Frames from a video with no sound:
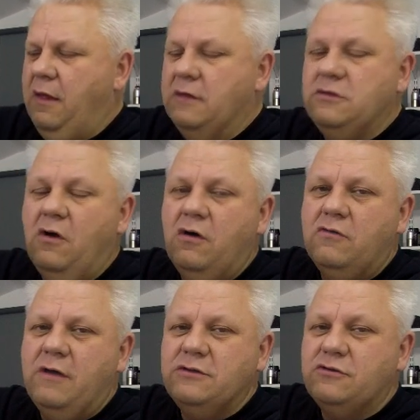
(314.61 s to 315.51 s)
It's not a
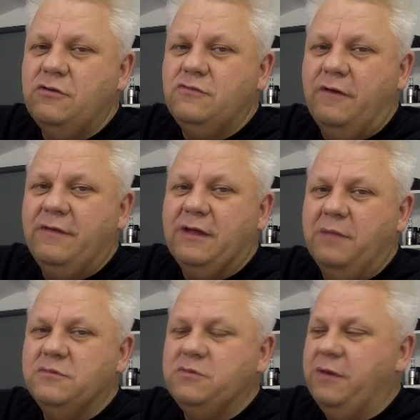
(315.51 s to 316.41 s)
great screwdriver that
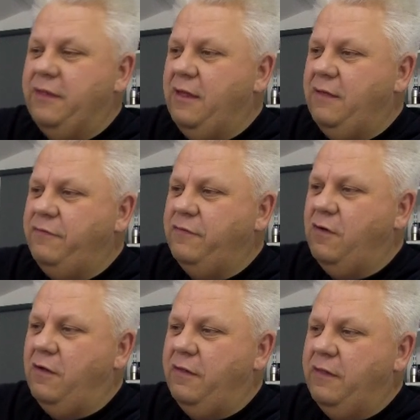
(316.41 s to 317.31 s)
comes with it. If you've
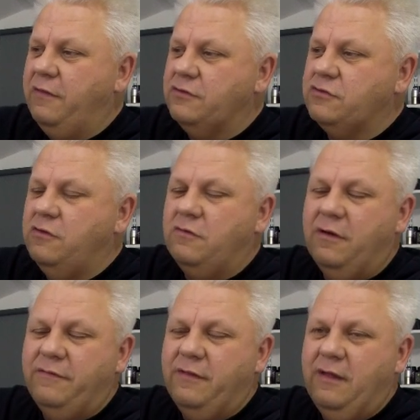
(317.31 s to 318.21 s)
got another
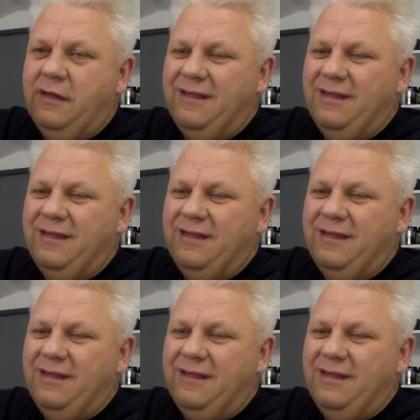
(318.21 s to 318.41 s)
screwdriver